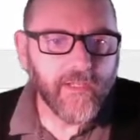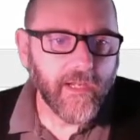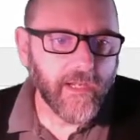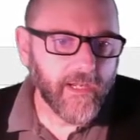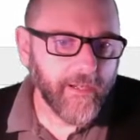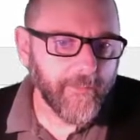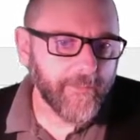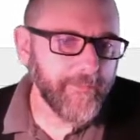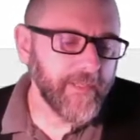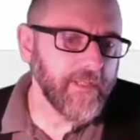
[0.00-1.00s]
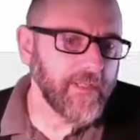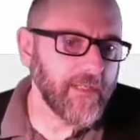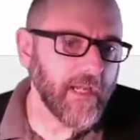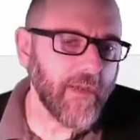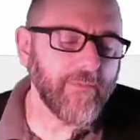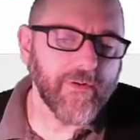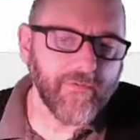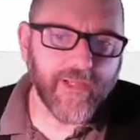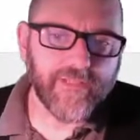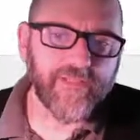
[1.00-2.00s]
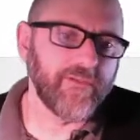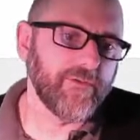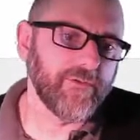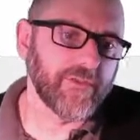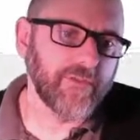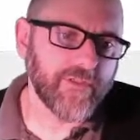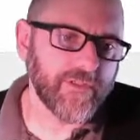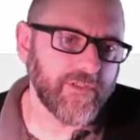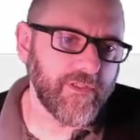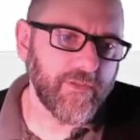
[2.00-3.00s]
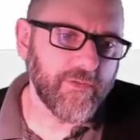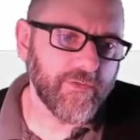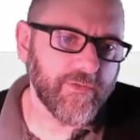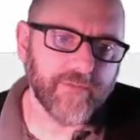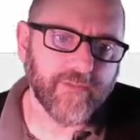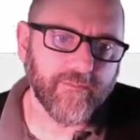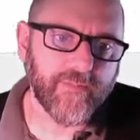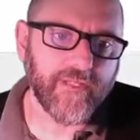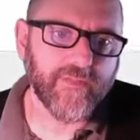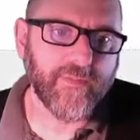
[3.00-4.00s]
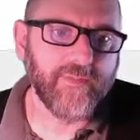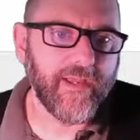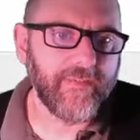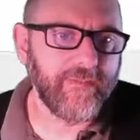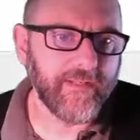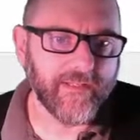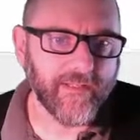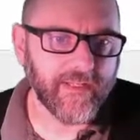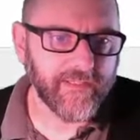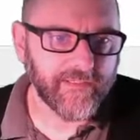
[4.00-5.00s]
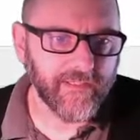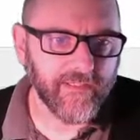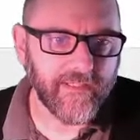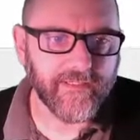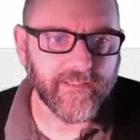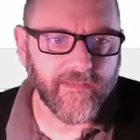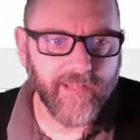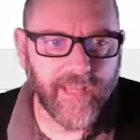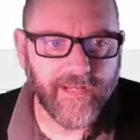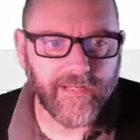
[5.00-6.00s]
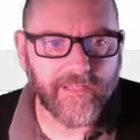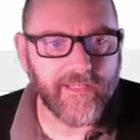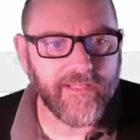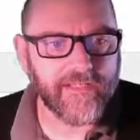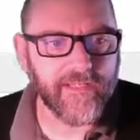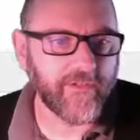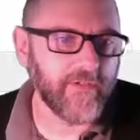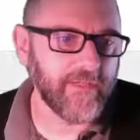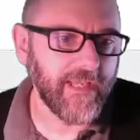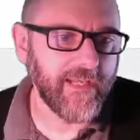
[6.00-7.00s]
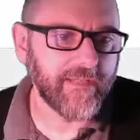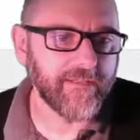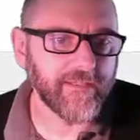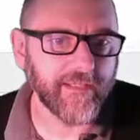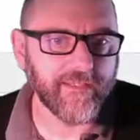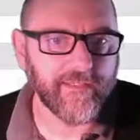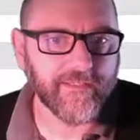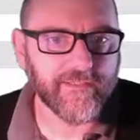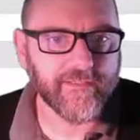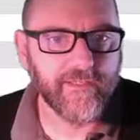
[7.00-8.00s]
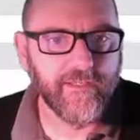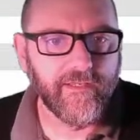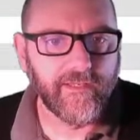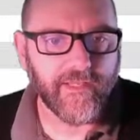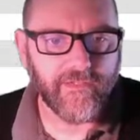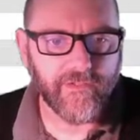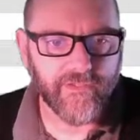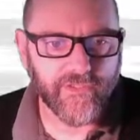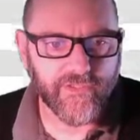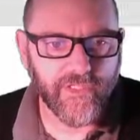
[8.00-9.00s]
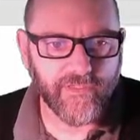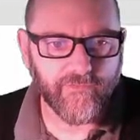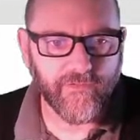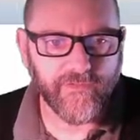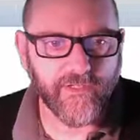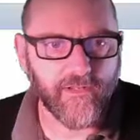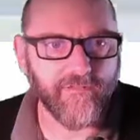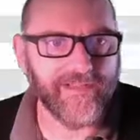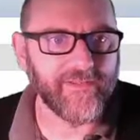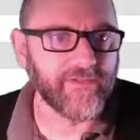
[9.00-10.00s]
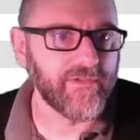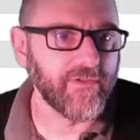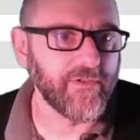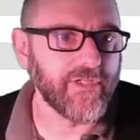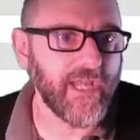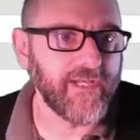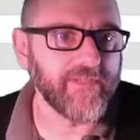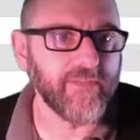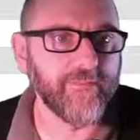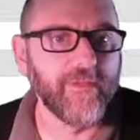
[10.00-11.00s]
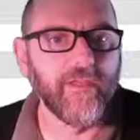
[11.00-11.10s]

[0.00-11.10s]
I would advise you to just use phpMyAdmin, like the delete and the edit keys here. You can edit like this, and you can just, it fills in all the values and you can change them.